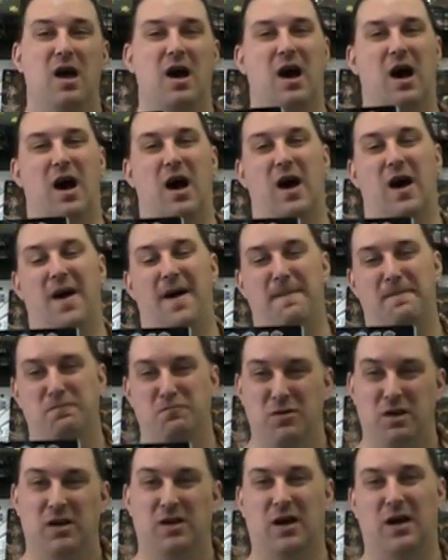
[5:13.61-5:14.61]

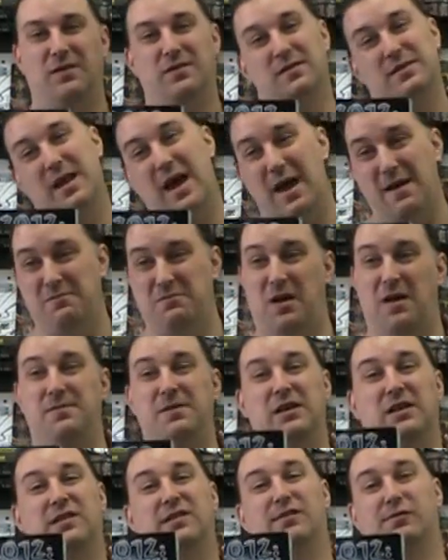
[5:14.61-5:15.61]
Other than that, I
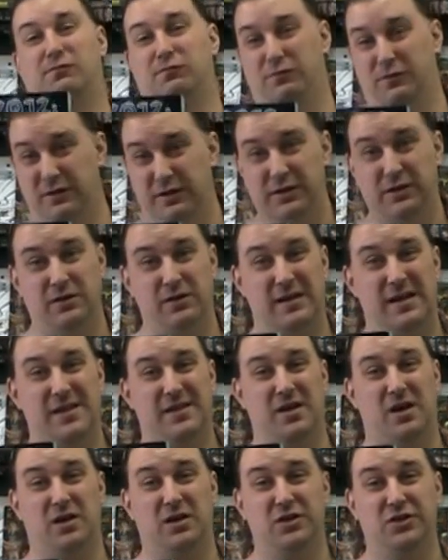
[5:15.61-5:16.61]
mean, it's a really good
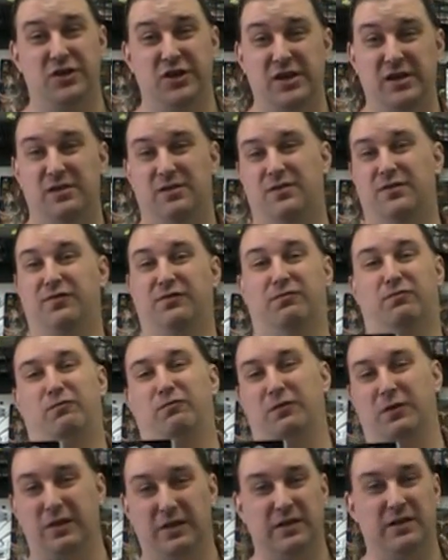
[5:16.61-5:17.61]
anthology. There's
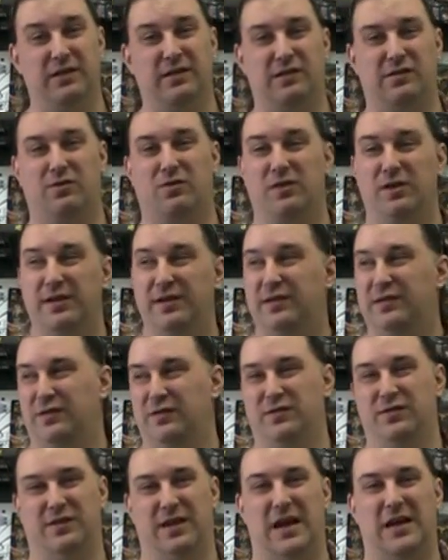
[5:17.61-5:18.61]
really good stories.
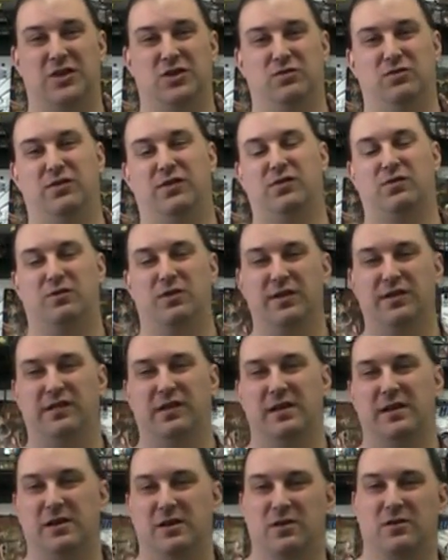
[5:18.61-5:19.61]
There's actual stories
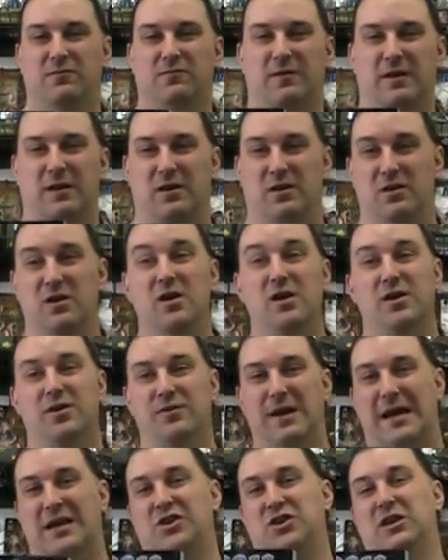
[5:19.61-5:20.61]
in here where
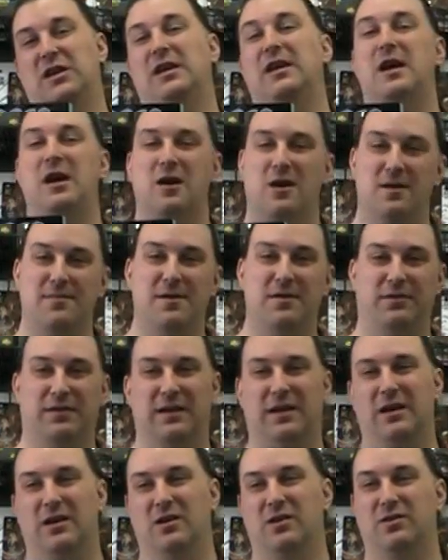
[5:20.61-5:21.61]
you actually care about the
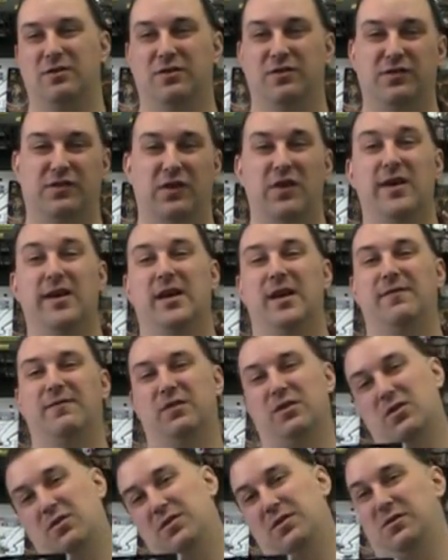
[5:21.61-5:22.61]
characters,
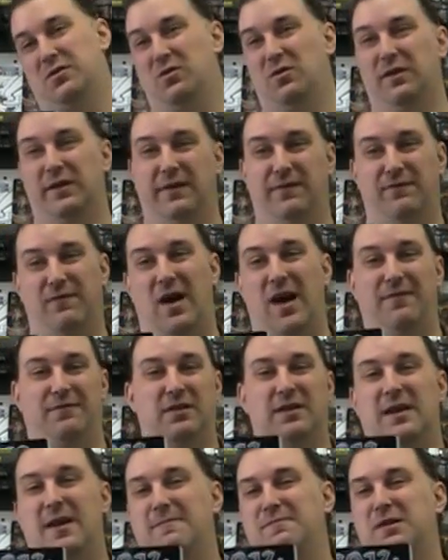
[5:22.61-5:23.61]
even though they're only 5
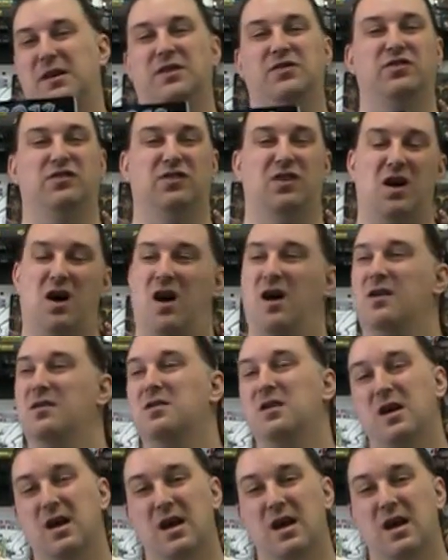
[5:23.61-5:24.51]
to 10 pages long.